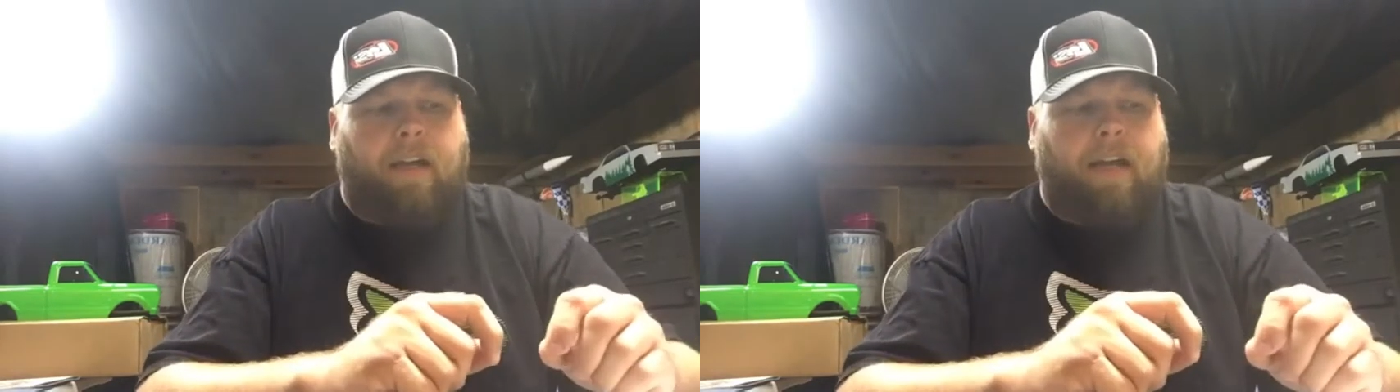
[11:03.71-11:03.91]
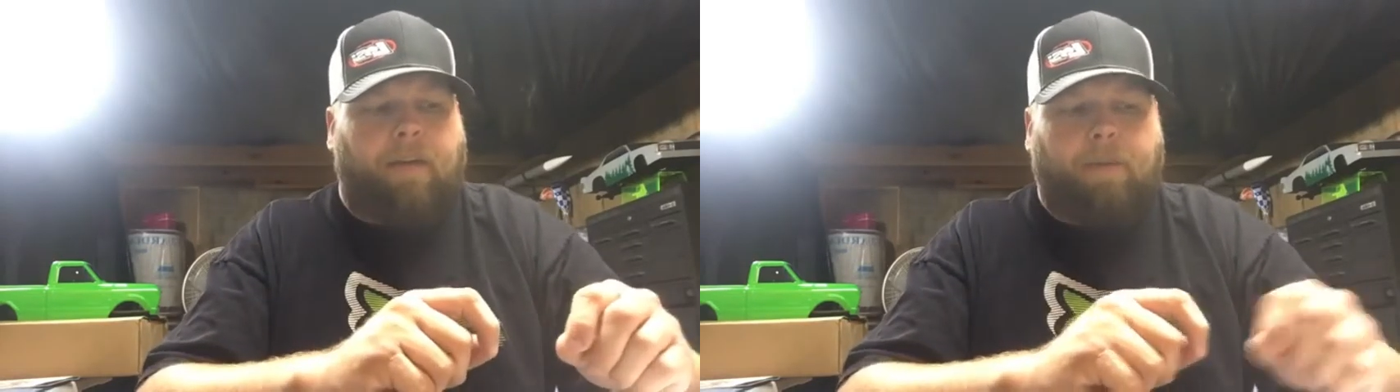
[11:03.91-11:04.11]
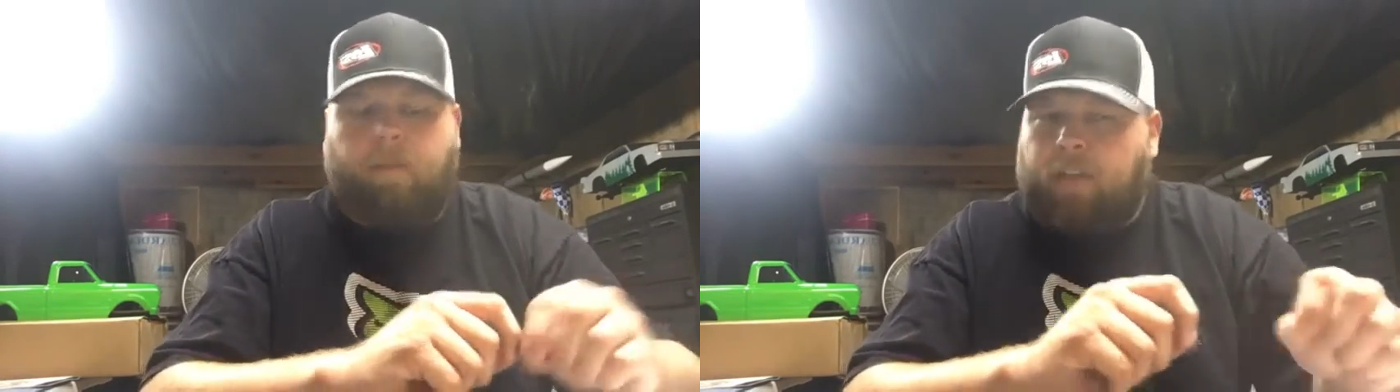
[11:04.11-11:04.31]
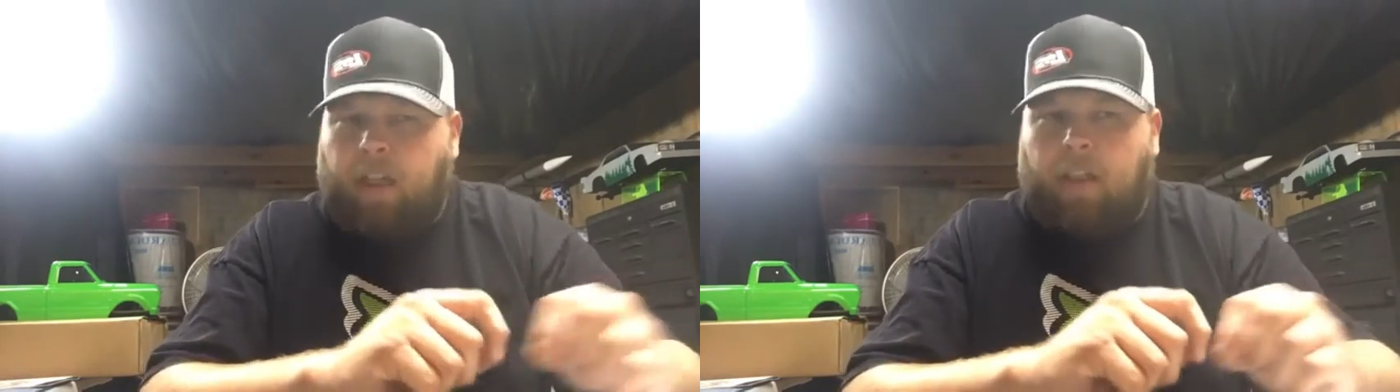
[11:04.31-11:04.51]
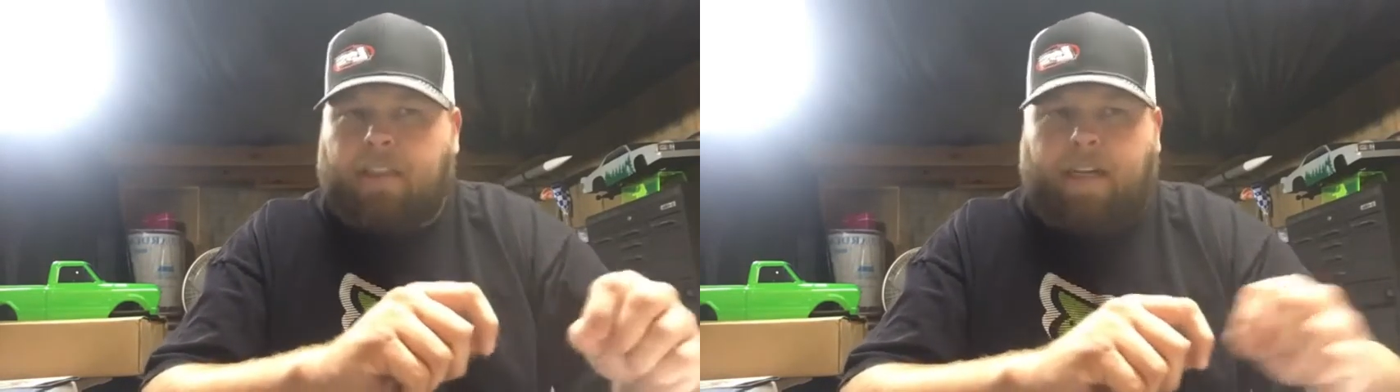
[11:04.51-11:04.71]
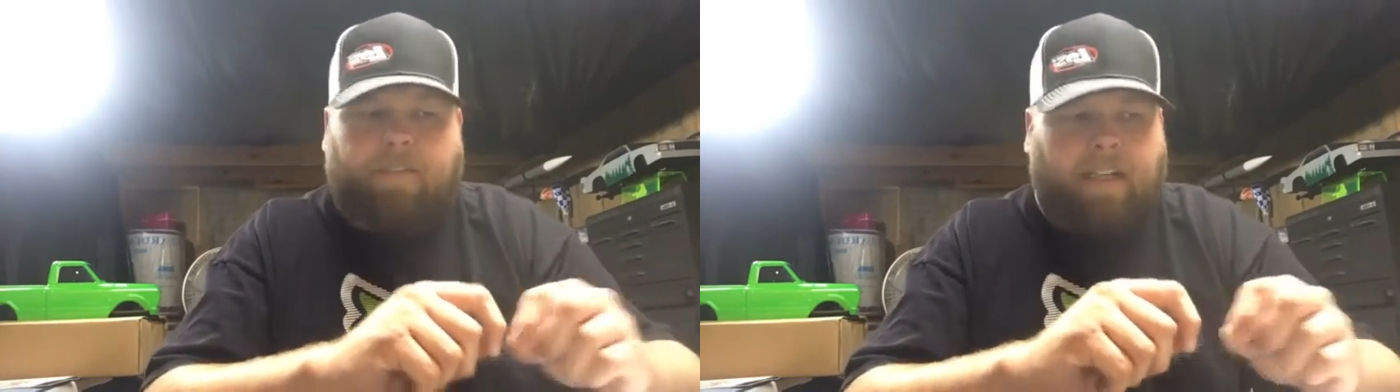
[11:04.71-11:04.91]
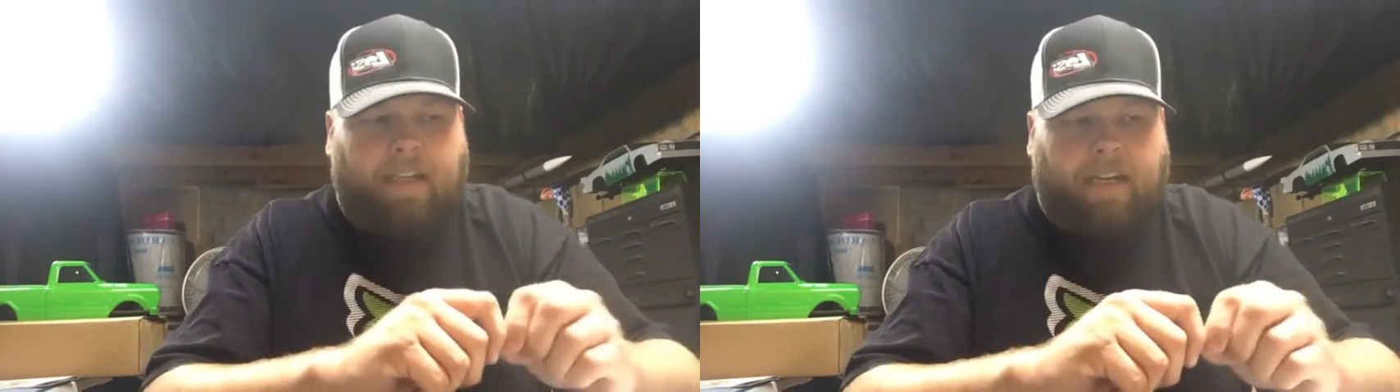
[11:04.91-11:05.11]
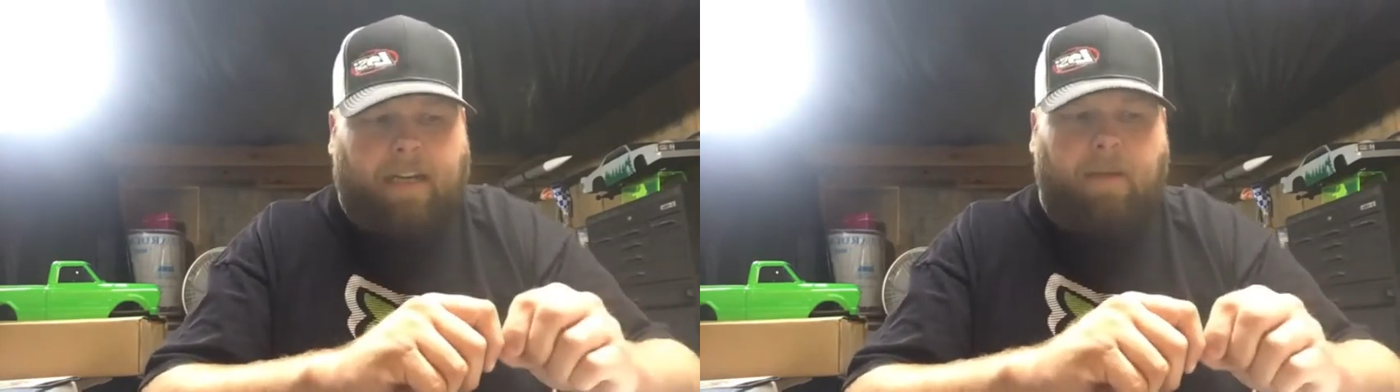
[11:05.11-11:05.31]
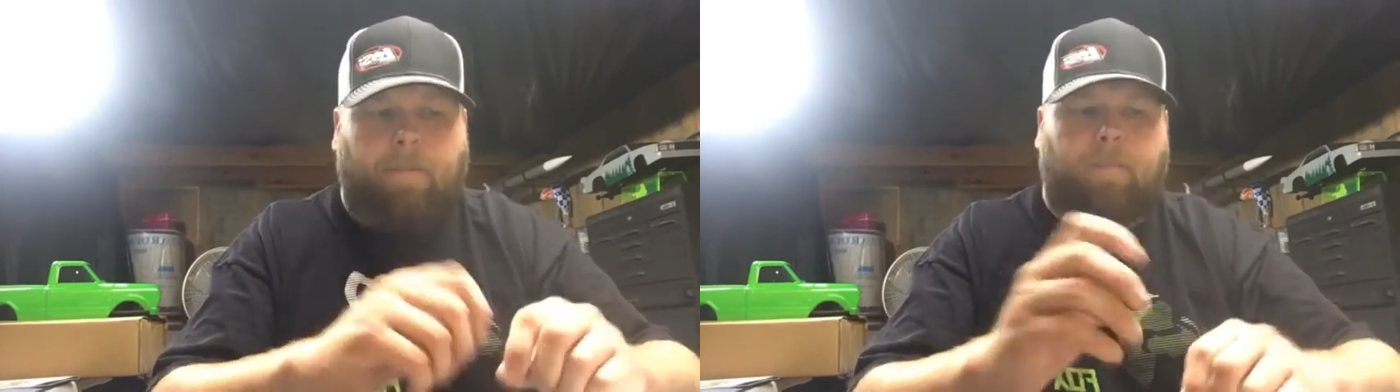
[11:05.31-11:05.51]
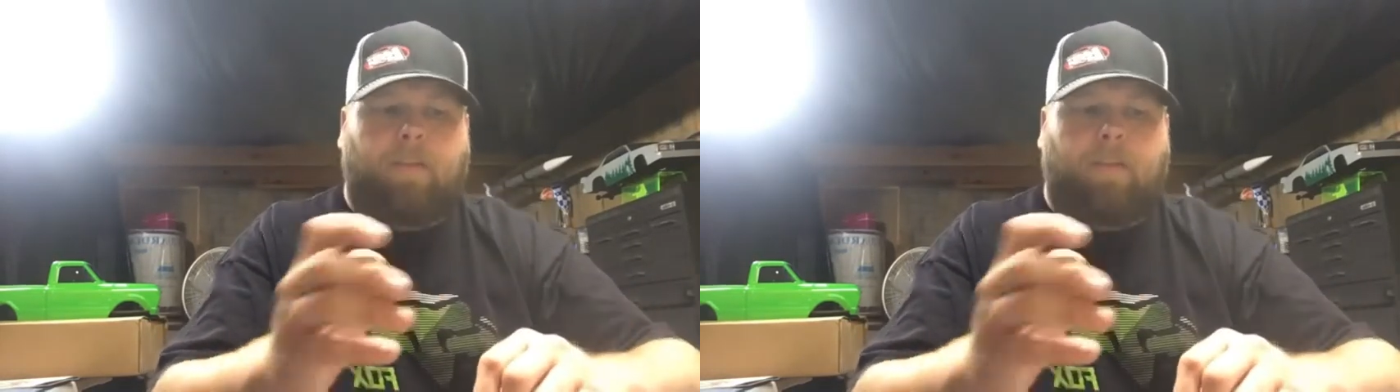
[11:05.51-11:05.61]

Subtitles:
and you move the shock shaft in and out,